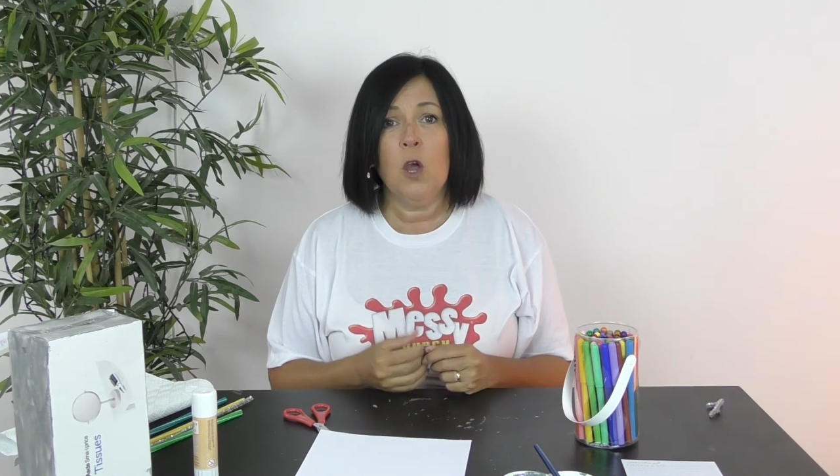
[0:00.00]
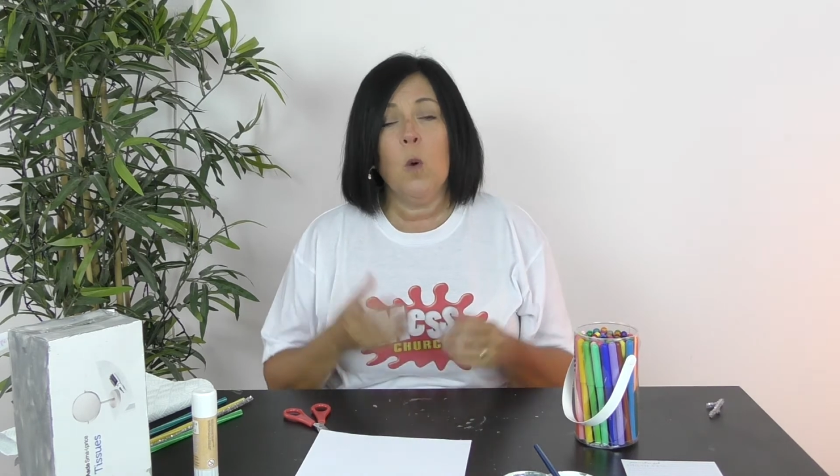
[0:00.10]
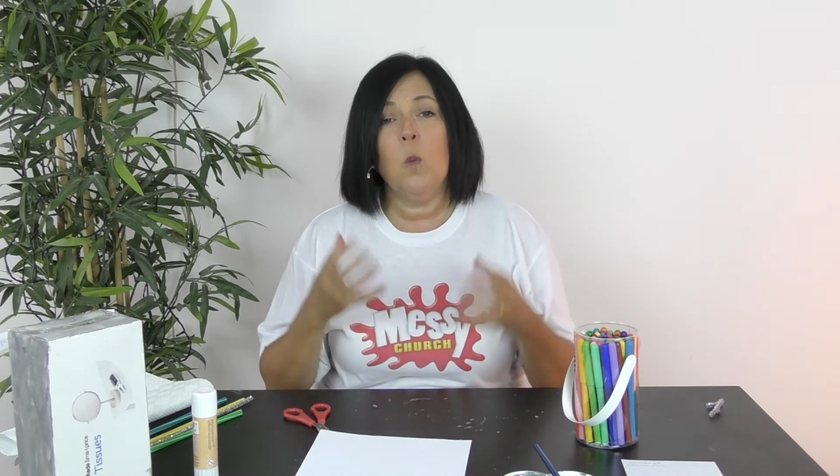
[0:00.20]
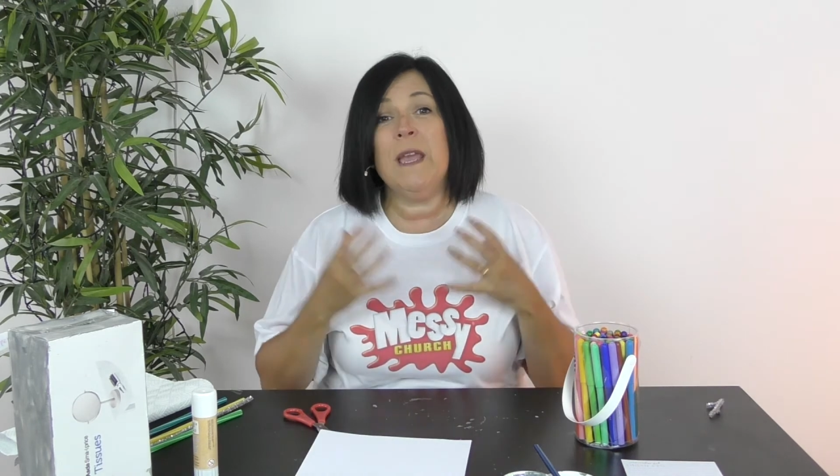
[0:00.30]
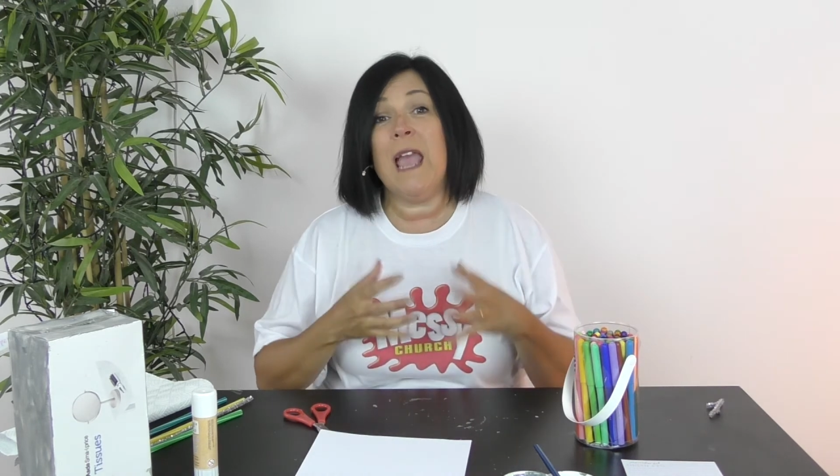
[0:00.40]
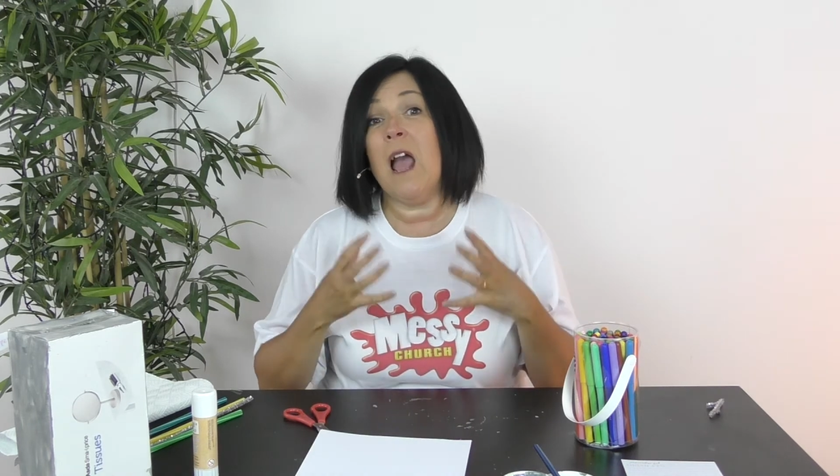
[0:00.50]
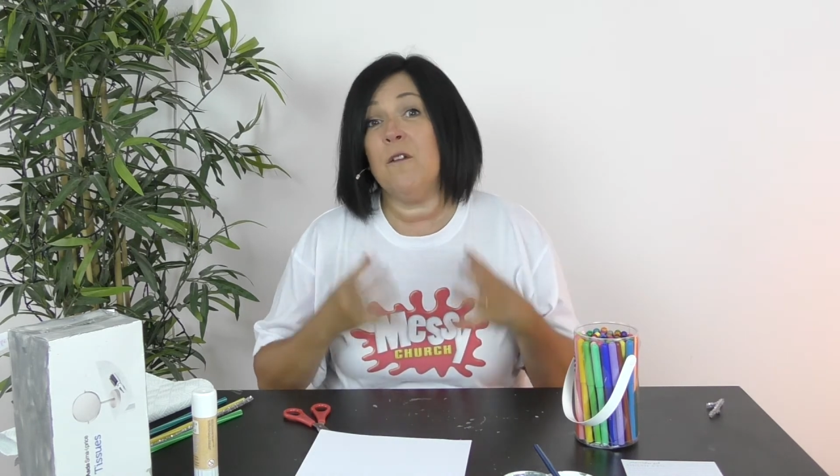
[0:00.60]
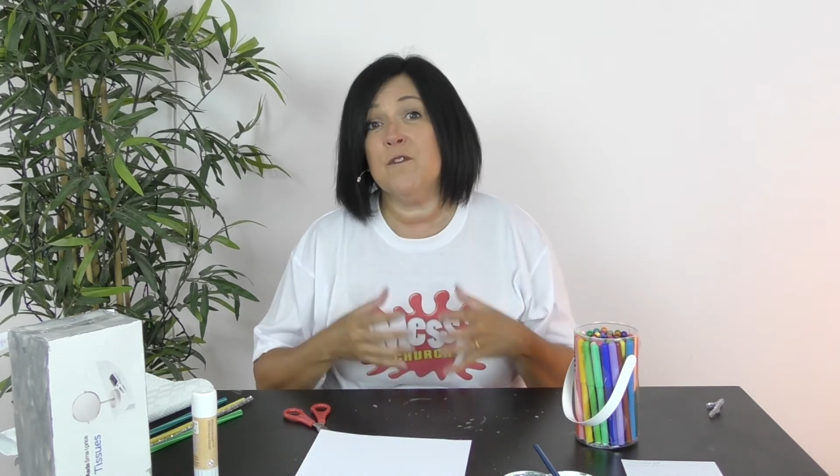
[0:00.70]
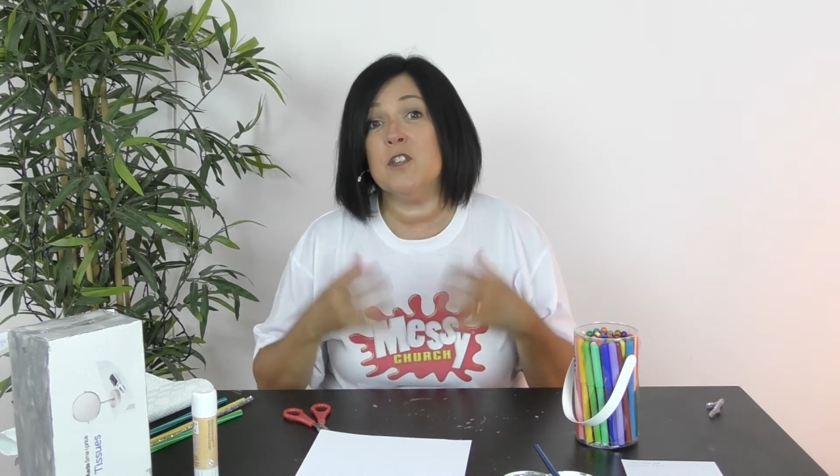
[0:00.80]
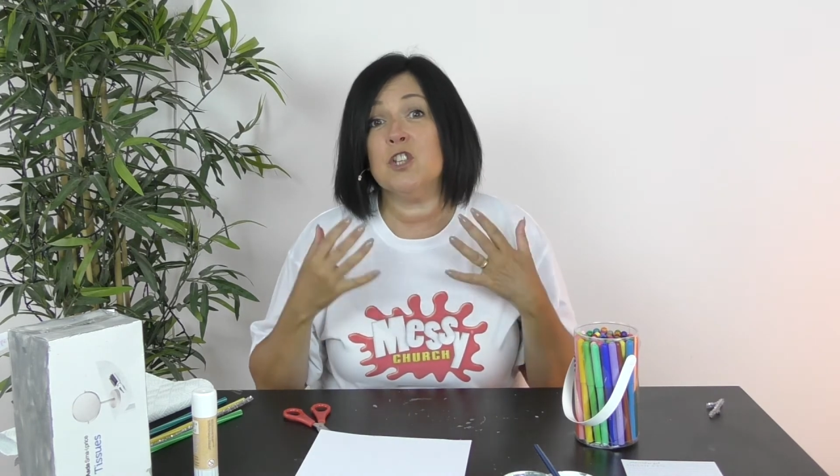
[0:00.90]
We
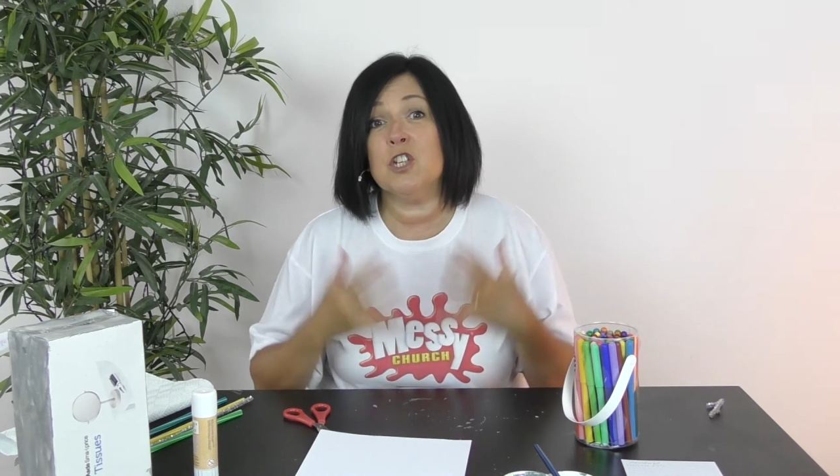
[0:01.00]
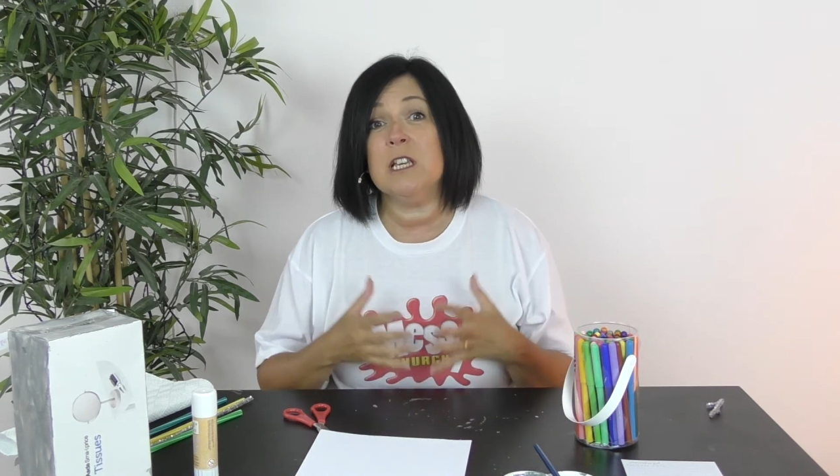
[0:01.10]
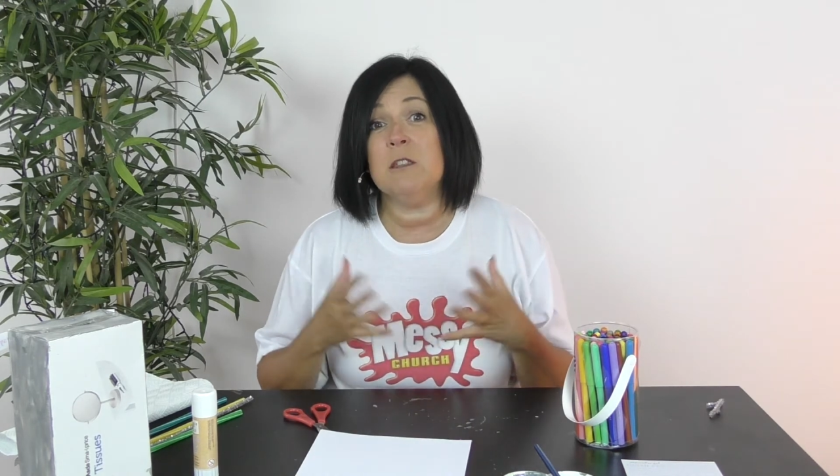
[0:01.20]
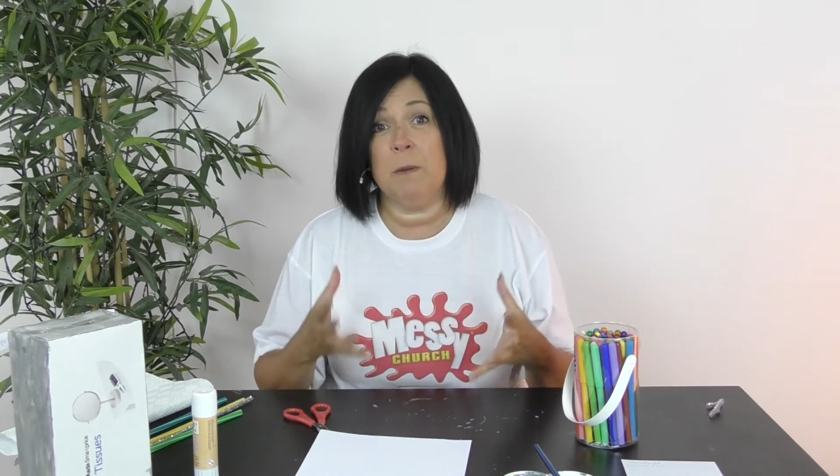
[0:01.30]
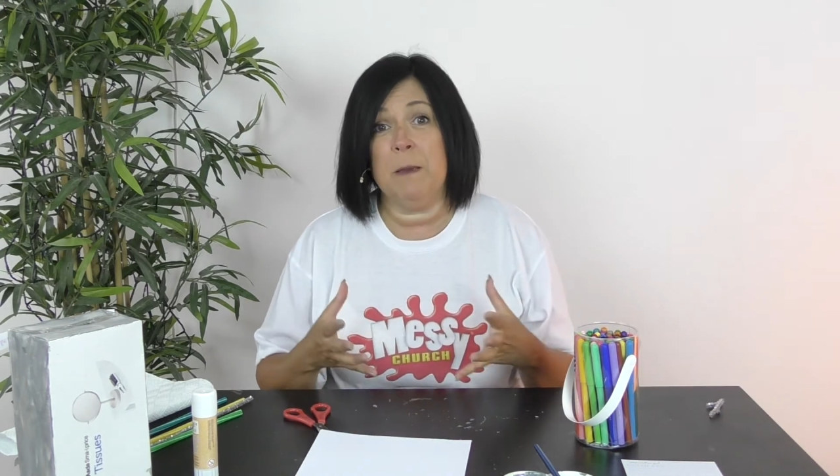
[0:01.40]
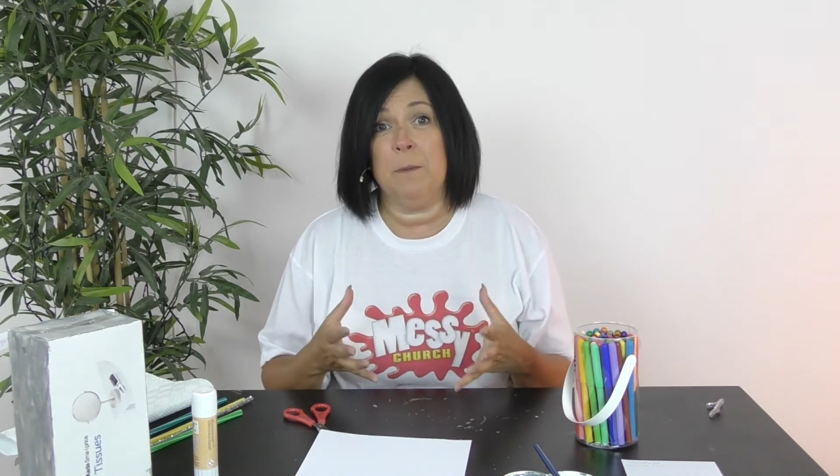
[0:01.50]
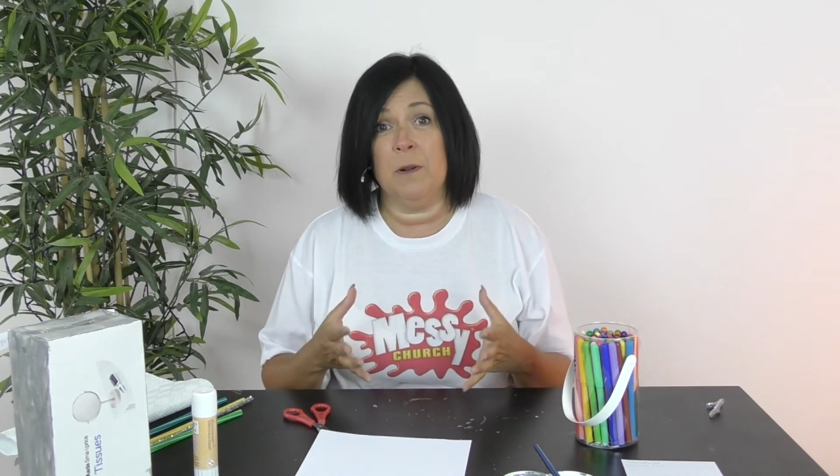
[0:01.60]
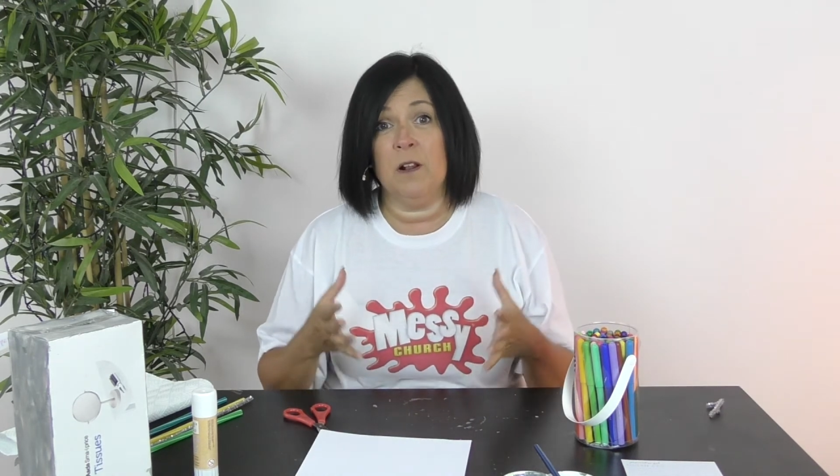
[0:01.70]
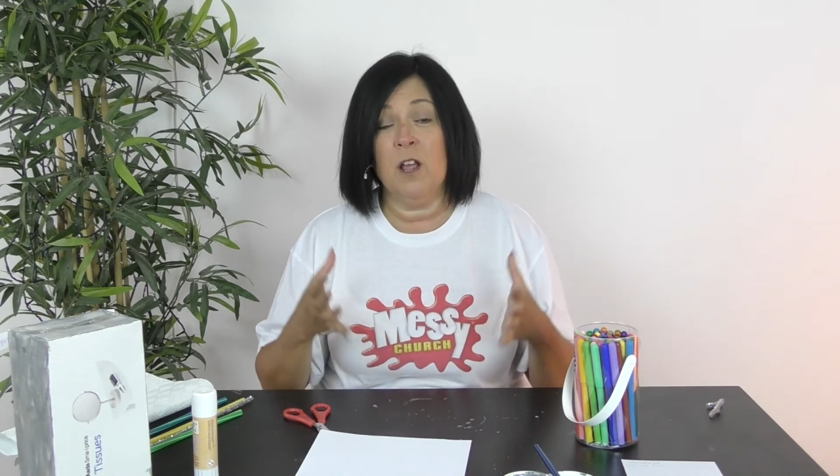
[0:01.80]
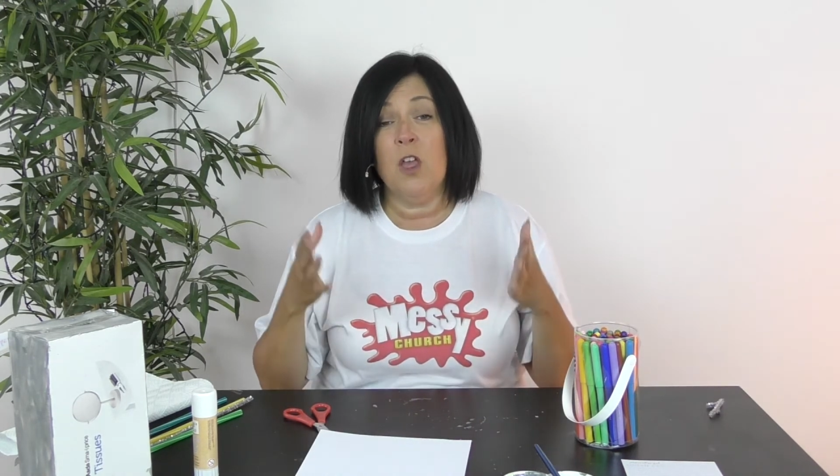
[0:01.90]
have to treat people